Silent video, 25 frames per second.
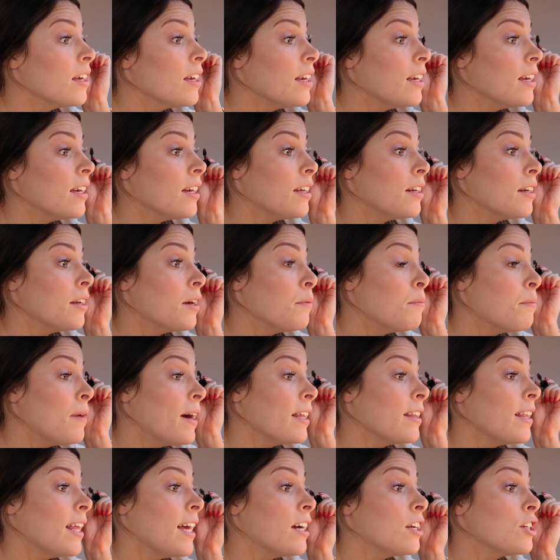and
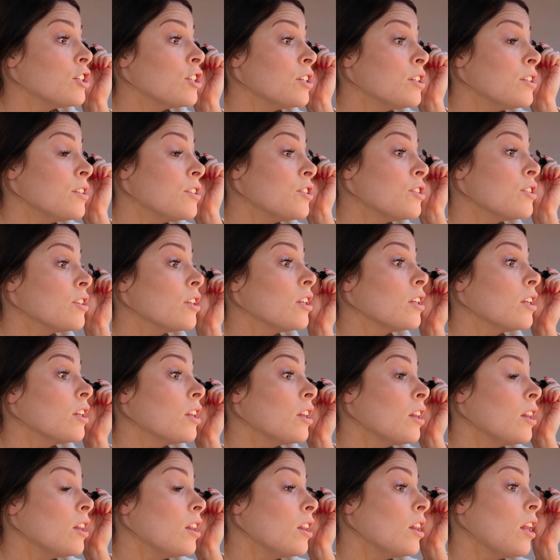my lashes
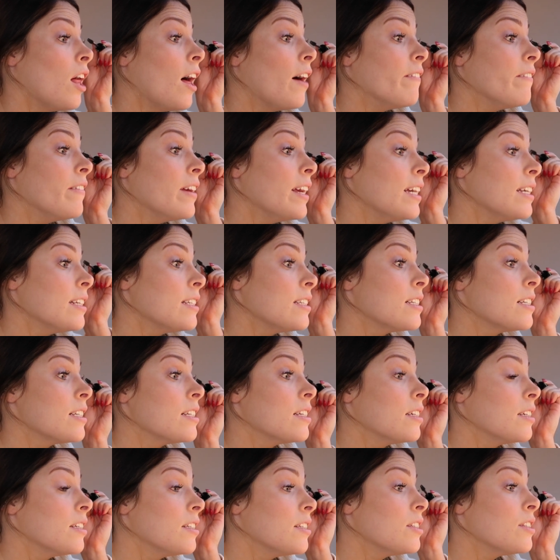love it.
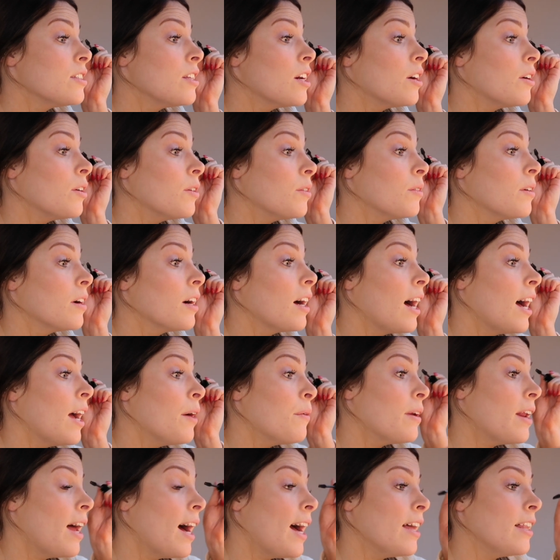So I
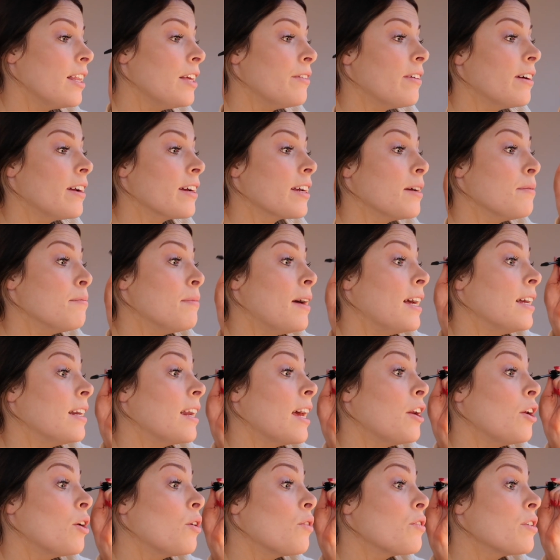would highly recommend.
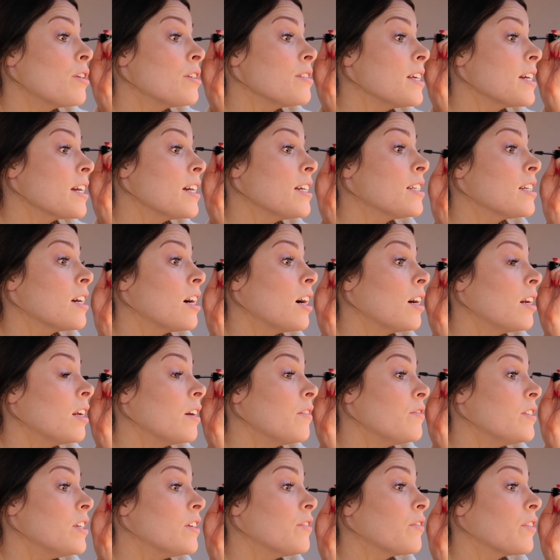I know there's like a ton
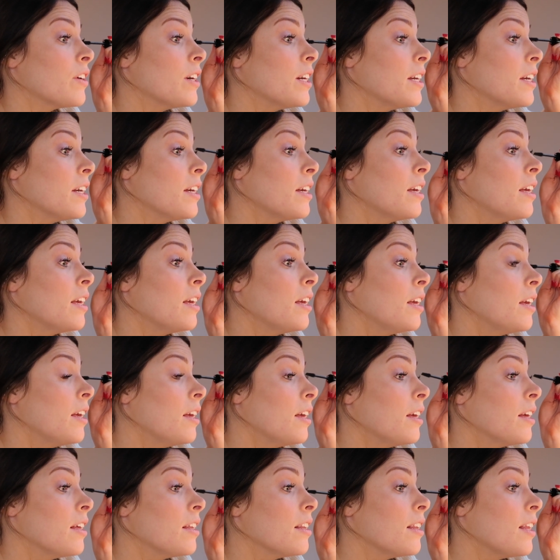of different
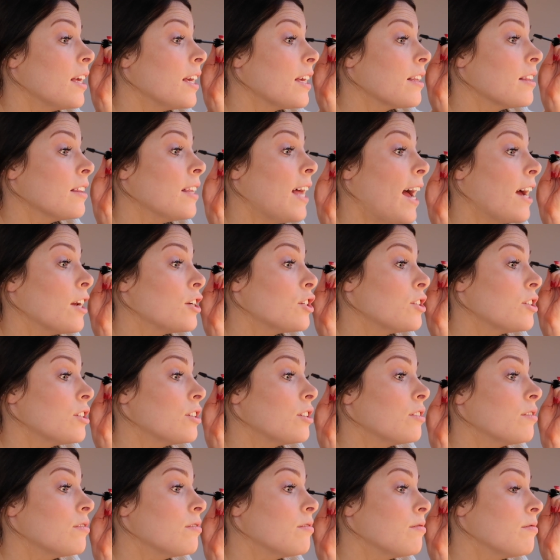like
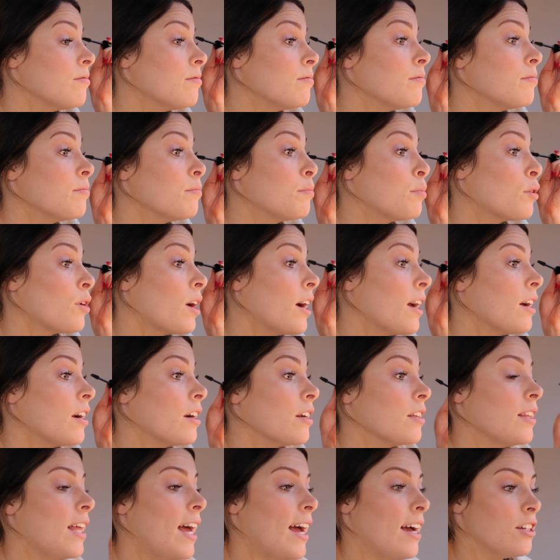lash
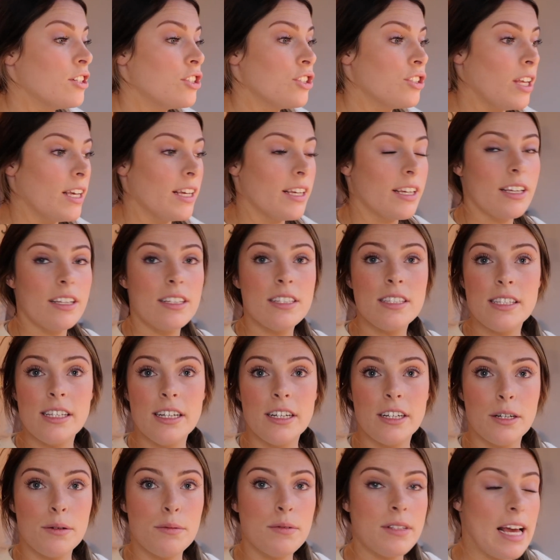like
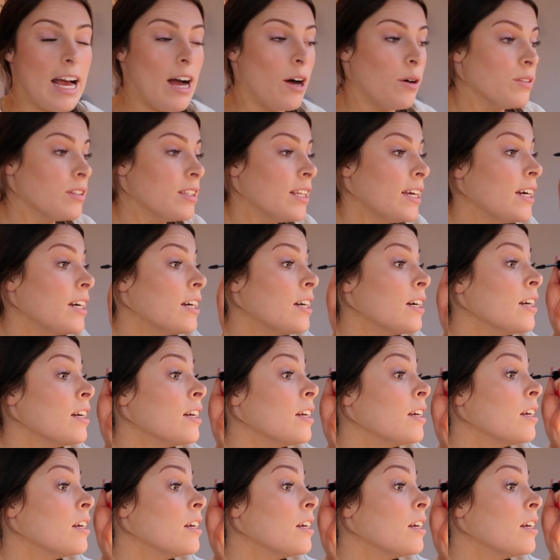serums out there,